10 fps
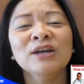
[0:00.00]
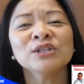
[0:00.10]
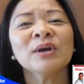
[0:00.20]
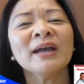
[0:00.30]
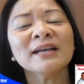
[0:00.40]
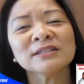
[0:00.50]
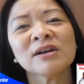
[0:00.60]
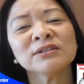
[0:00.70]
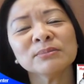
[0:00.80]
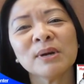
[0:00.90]
So I asked
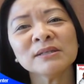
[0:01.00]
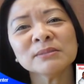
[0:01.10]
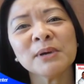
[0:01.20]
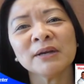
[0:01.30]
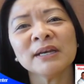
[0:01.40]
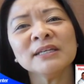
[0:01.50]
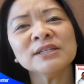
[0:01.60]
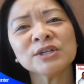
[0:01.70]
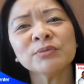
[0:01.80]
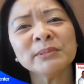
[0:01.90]
Dr. Moz about it and he
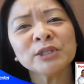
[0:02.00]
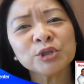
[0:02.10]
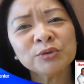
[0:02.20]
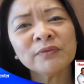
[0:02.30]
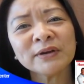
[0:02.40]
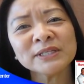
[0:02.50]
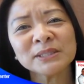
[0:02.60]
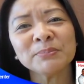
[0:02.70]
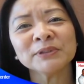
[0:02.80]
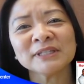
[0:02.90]
showed me two very
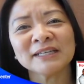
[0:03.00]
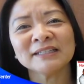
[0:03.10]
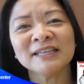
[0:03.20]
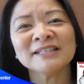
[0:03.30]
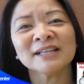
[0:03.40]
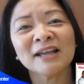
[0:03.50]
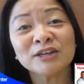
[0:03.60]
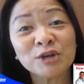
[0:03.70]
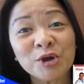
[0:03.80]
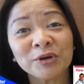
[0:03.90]
simple techniques that I
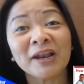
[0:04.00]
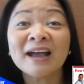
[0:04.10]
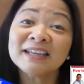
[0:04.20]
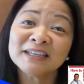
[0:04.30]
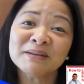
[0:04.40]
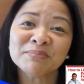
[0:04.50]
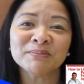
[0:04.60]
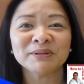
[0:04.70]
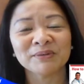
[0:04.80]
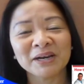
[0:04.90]
know that I can
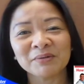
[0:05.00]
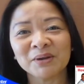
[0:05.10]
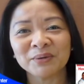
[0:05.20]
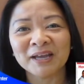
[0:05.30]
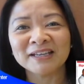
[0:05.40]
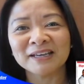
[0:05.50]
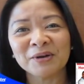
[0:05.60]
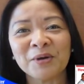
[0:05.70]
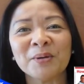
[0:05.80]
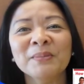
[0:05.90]
implement right away when I get
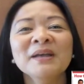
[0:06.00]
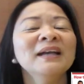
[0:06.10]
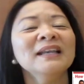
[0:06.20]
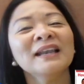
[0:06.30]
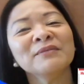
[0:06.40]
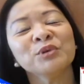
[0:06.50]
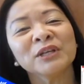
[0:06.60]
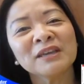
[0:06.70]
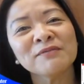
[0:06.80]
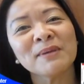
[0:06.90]
home and that
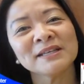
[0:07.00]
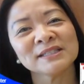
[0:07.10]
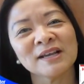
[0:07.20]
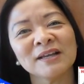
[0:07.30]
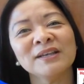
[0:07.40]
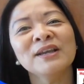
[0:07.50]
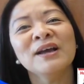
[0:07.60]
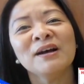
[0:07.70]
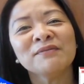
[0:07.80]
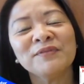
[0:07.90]
will give my son
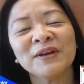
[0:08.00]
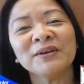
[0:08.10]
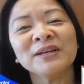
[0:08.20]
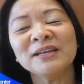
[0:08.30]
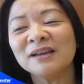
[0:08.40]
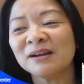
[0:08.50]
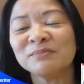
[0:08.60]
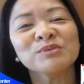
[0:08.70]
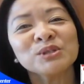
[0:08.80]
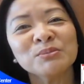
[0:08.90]
a very
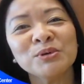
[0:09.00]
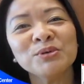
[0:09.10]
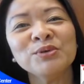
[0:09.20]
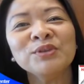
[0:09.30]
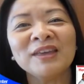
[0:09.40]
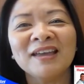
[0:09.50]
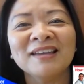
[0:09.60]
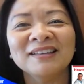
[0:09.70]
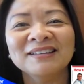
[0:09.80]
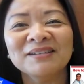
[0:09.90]
uh, smooth
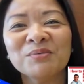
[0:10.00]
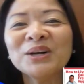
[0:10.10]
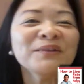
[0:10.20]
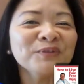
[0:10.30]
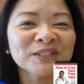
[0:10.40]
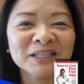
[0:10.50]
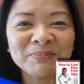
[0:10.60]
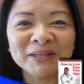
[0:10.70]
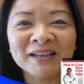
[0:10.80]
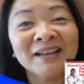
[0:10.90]
and uh, wonderful
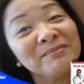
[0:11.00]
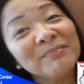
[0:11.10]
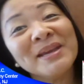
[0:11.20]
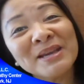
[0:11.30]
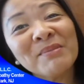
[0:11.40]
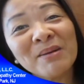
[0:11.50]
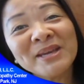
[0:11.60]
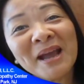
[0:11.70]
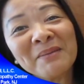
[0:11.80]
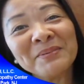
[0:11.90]
sleep at night, making
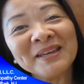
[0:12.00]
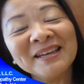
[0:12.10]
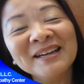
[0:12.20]
mommy happy.